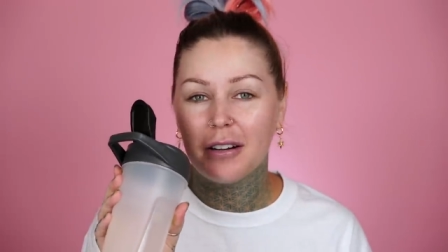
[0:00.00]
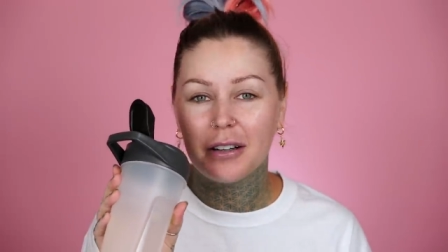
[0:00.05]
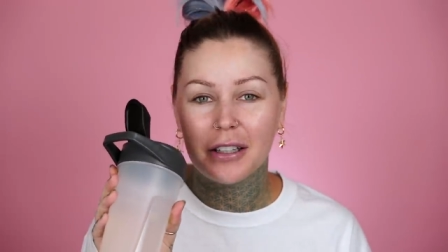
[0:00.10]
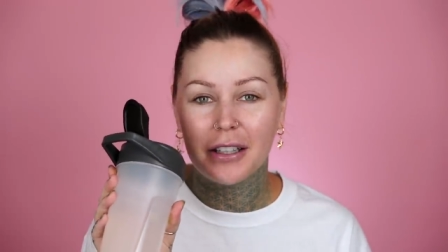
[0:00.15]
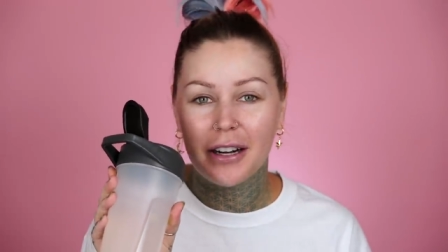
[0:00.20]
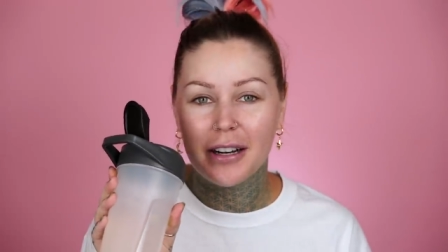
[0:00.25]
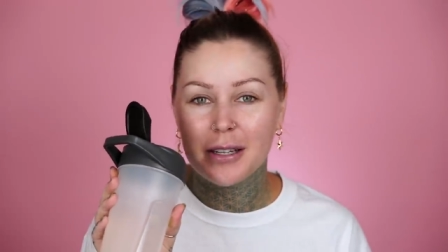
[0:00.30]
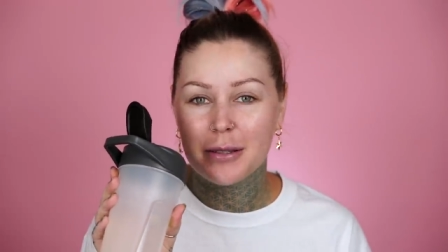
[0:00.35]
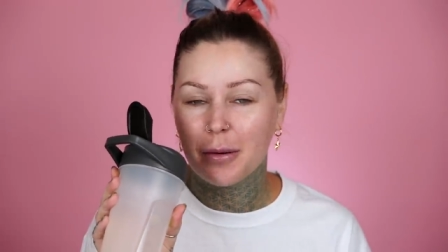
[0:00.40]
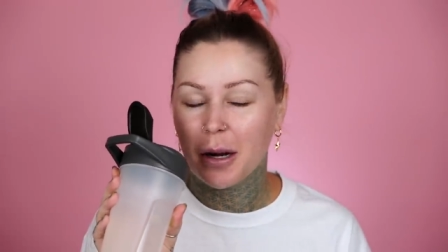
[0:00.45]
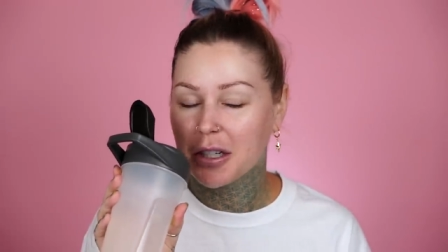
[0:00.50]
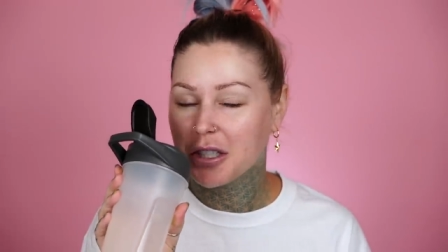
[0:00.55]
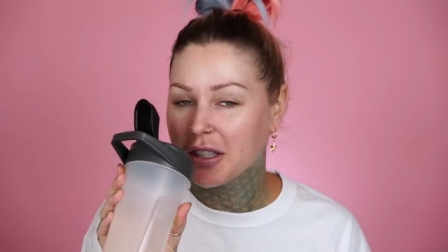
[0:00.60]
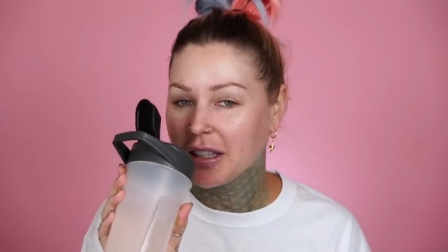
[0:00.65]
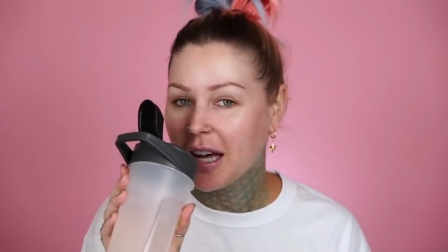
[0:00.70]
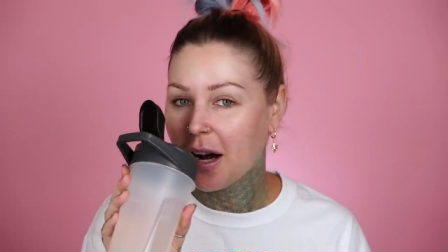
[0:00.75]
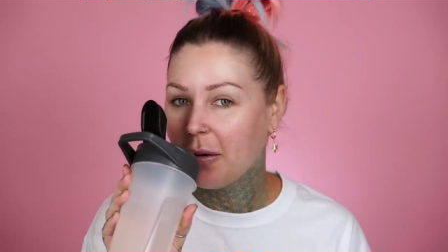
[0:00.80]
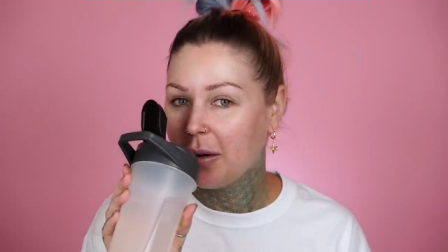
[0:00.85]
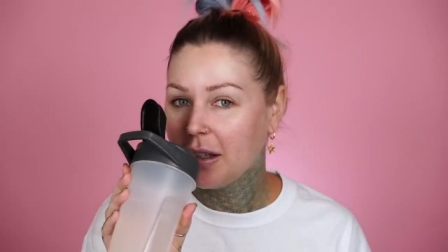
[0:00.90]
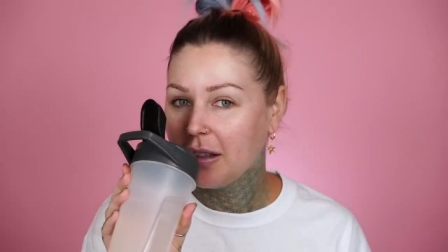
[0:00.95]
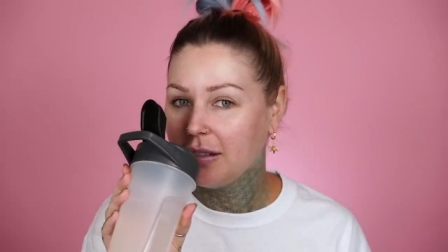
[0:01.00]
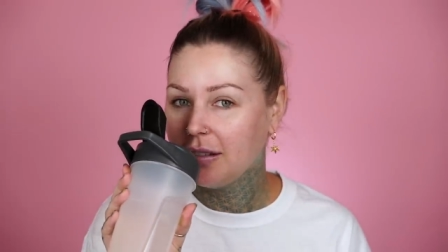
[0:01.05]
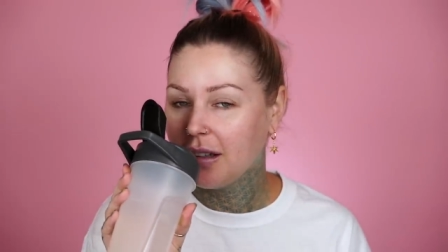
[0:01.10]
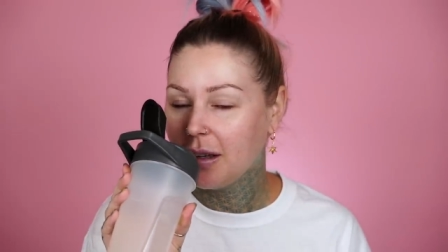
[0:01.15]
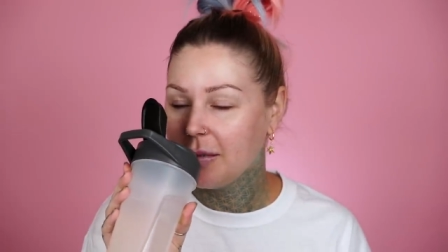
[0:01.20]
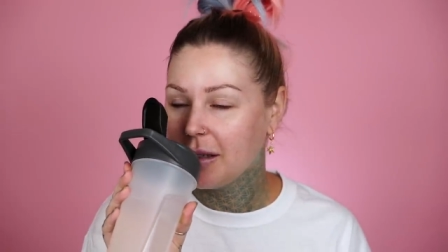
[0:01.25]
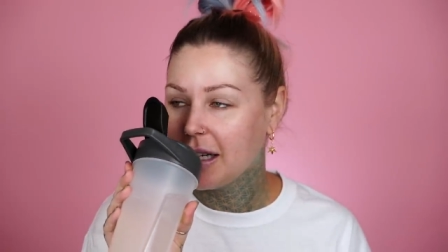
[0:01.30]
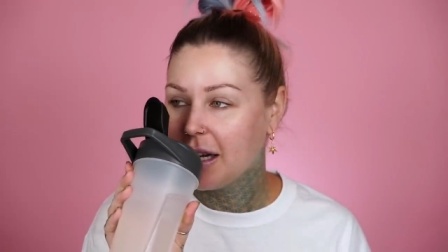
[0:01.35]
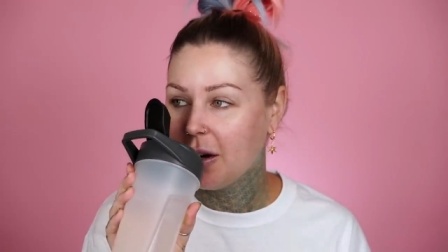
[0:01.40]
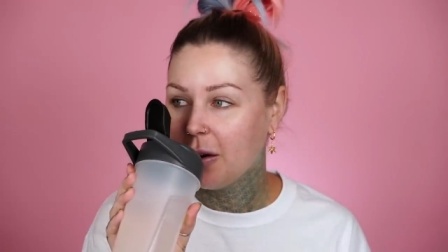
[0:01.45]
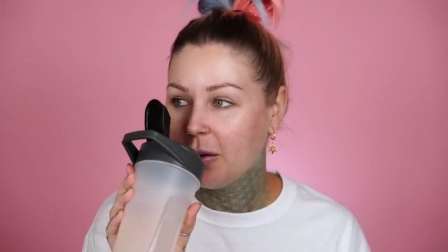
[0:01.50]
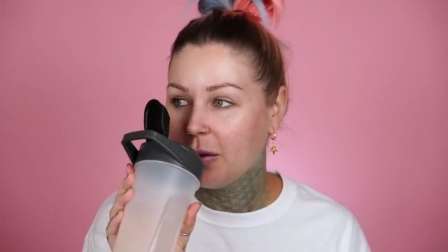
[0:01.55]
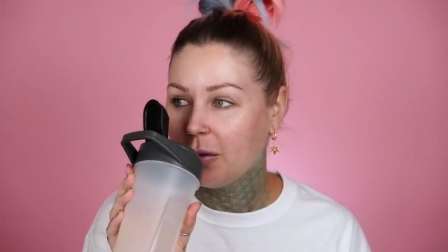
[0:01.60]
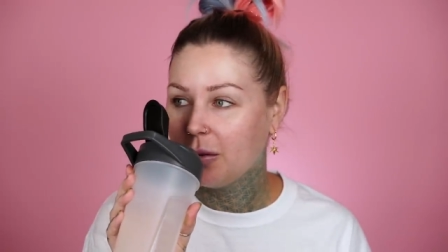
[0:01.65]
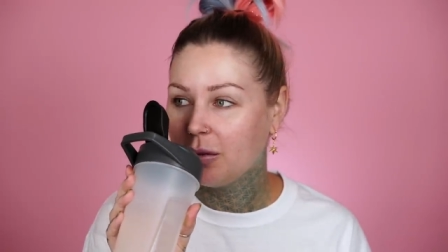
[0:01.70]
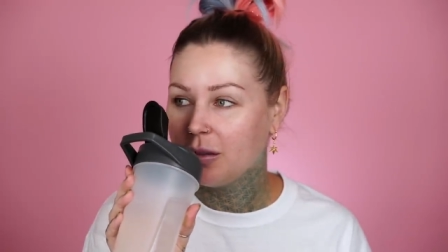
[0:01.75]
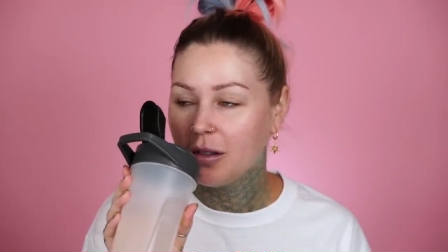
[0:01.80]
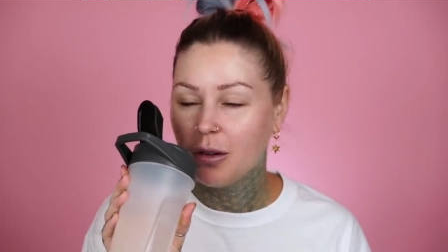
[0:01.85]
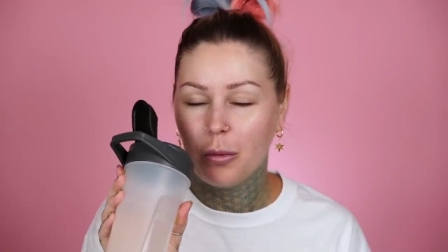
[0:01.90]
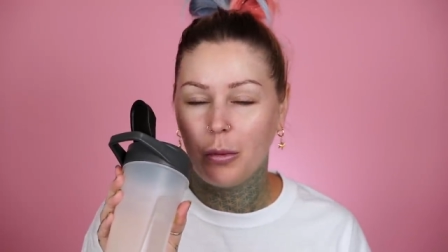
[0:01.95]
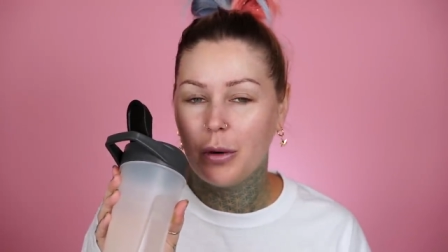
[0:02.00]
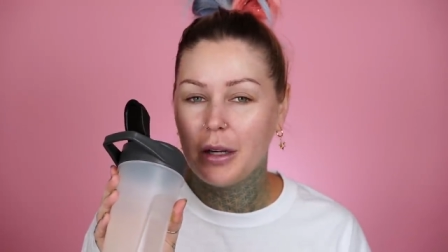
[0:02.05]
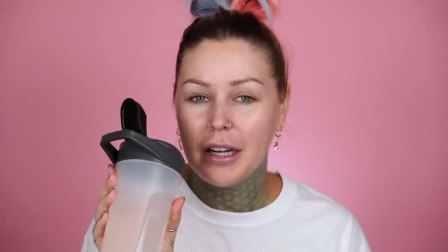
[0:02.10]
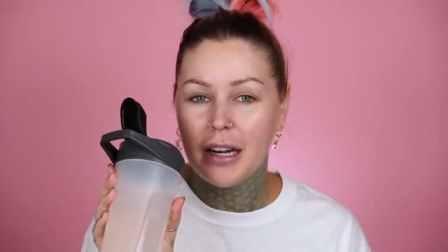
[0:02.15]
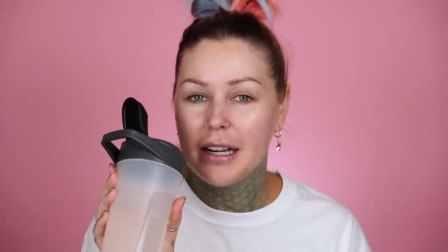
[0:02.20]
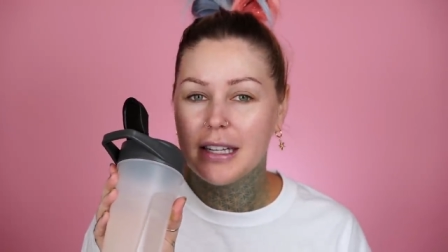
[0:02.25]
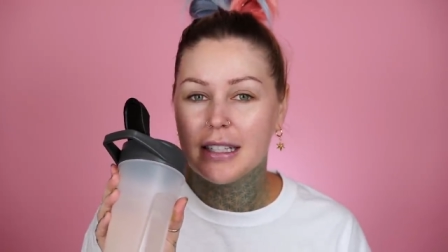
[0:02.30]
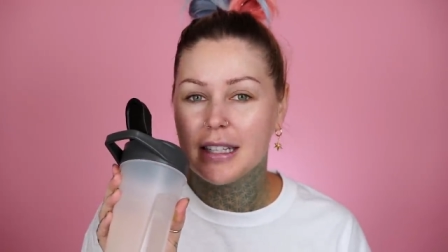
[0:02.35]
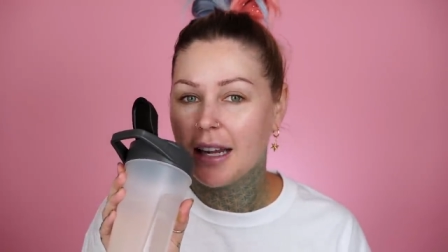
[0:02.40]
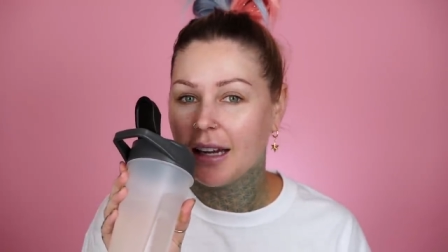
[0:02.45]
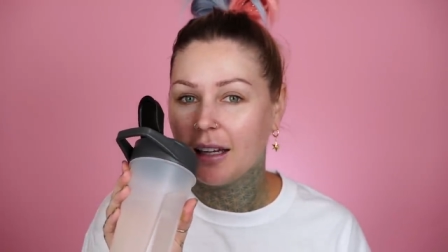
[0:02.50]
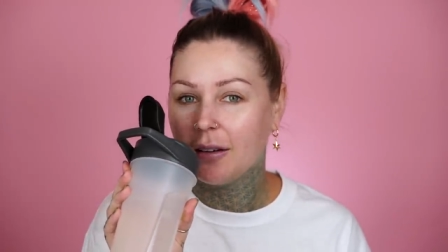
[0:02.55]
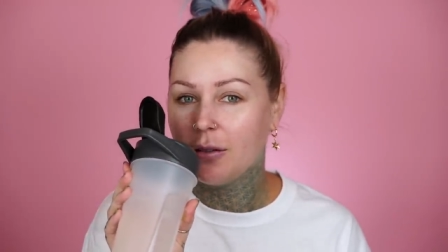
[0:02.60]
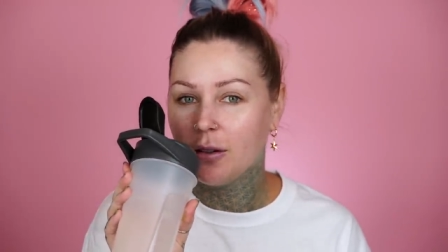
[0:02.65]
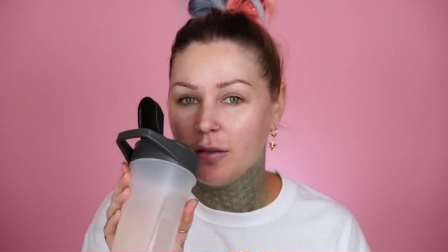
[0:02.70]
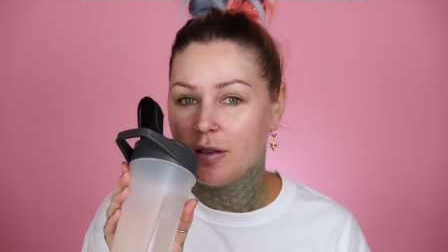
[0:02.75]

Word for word: Are you guys watching that one? Let me know. What do you guys think if